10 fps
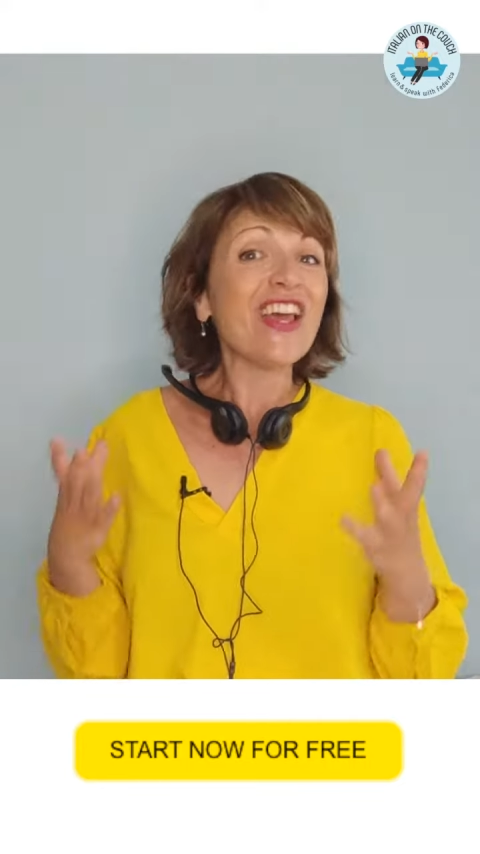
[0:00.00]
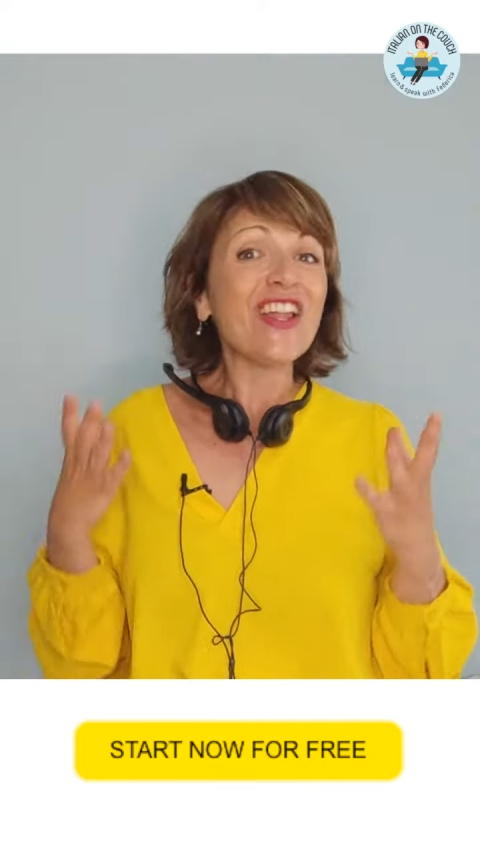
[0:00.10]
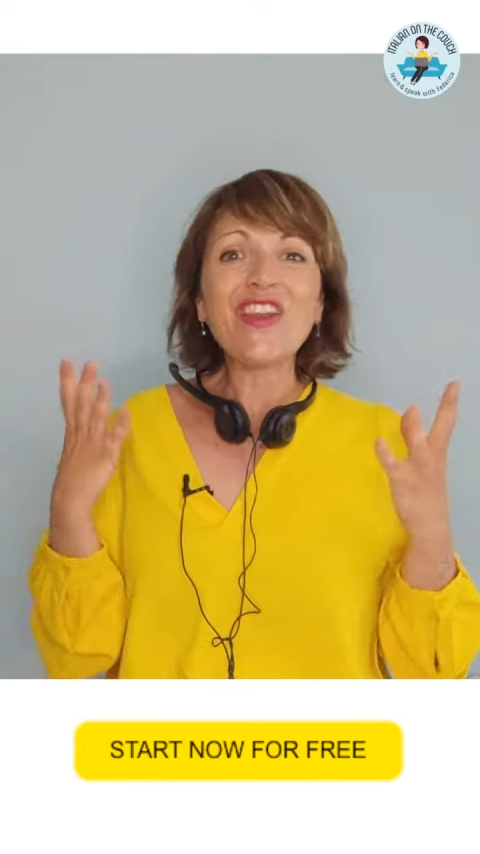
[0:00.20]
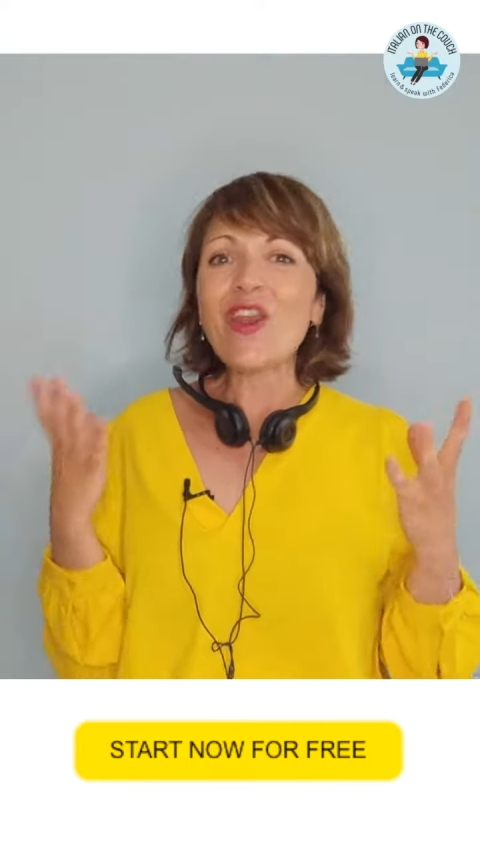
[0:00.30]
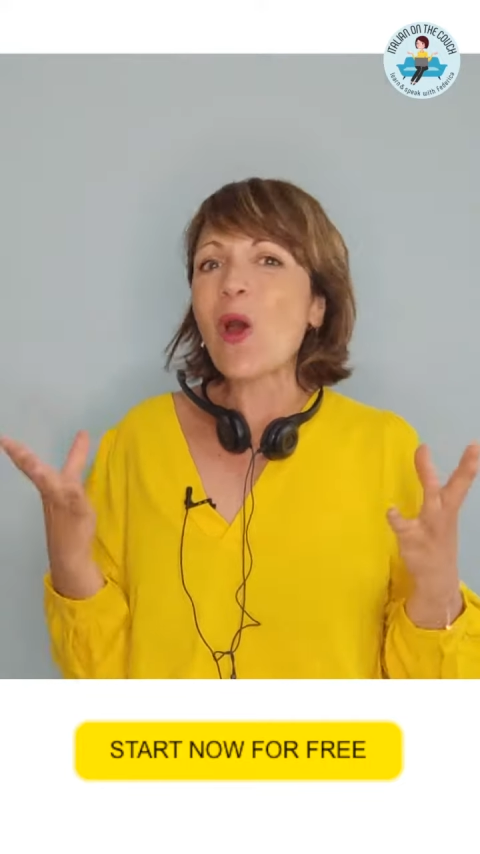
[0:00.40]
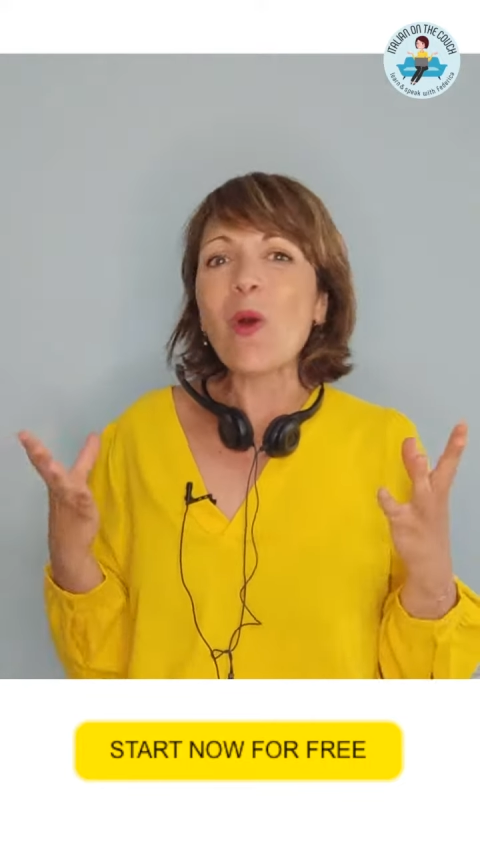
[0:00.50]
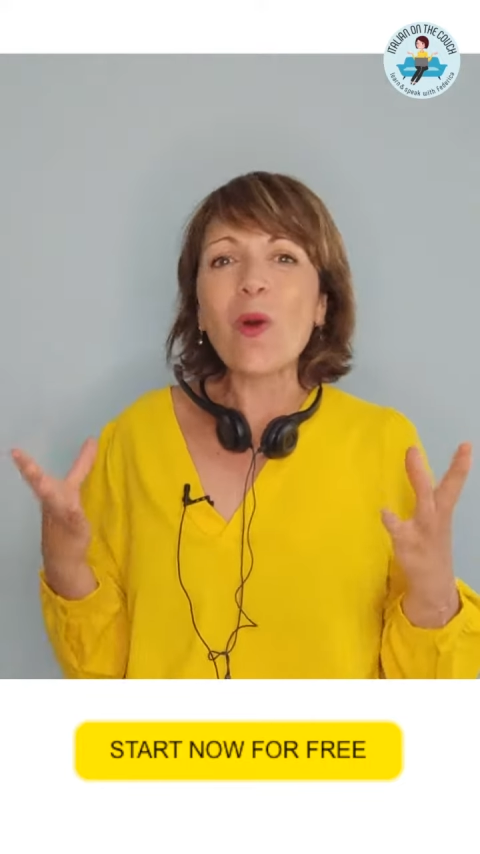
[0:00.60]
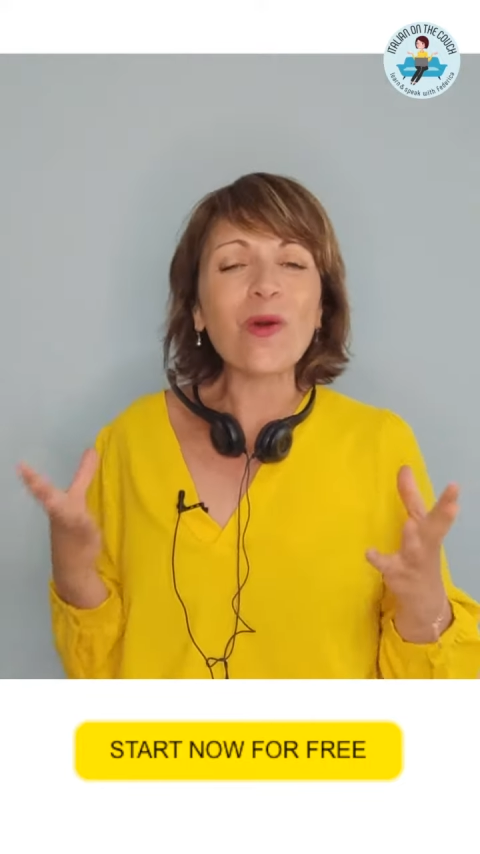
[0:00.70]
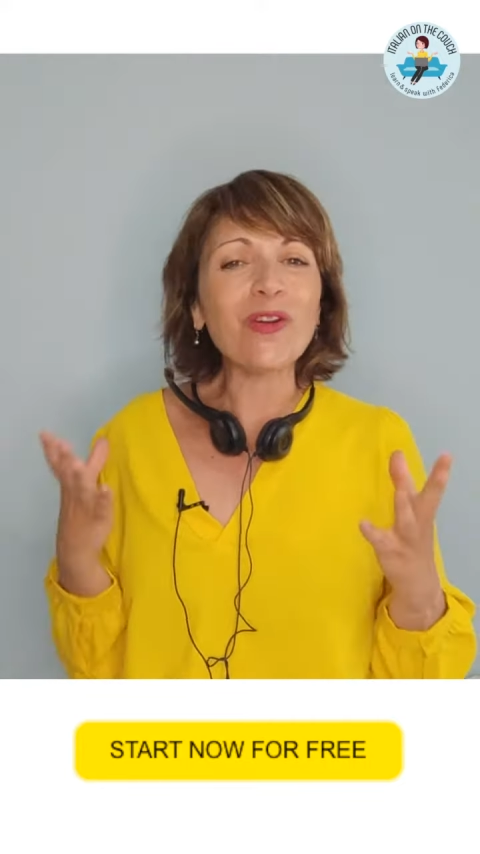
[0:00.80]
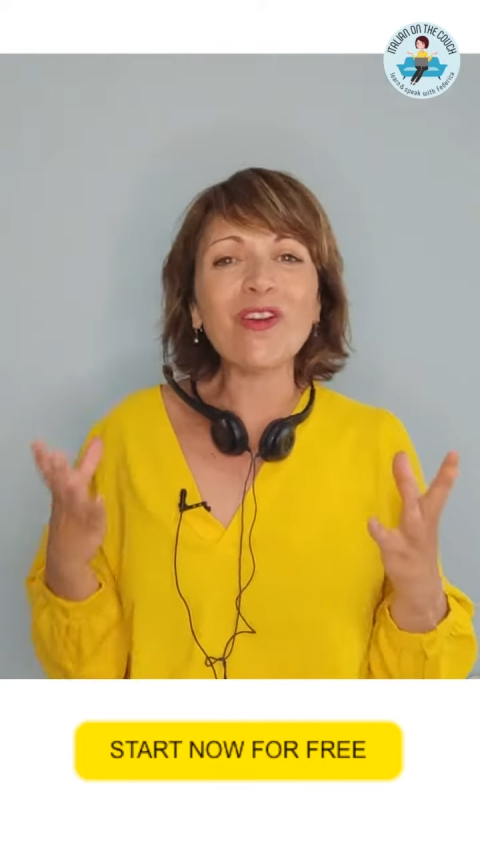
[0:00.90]

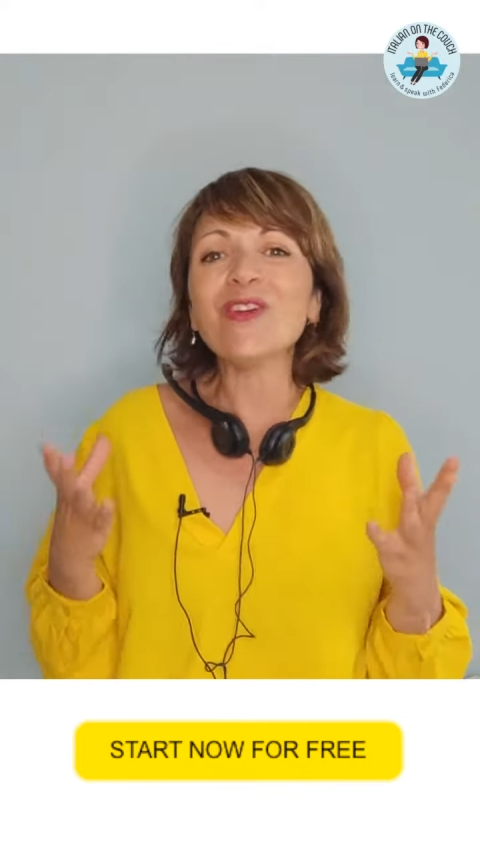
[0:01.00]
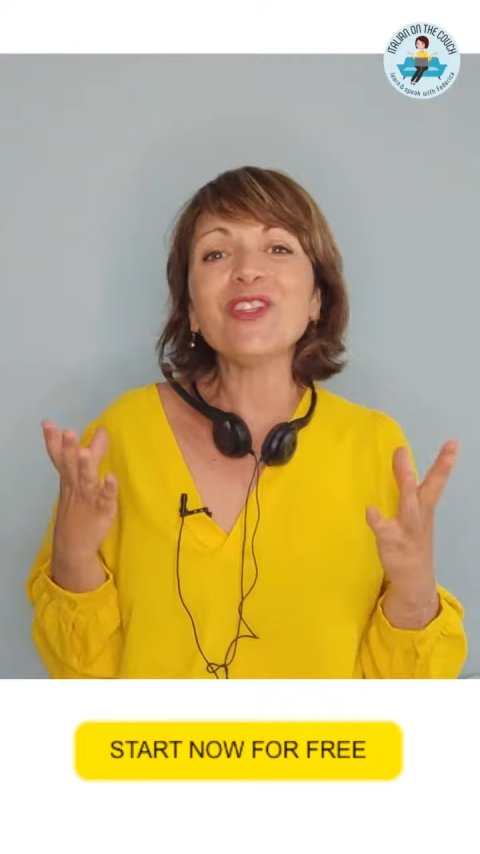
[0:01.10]
No, no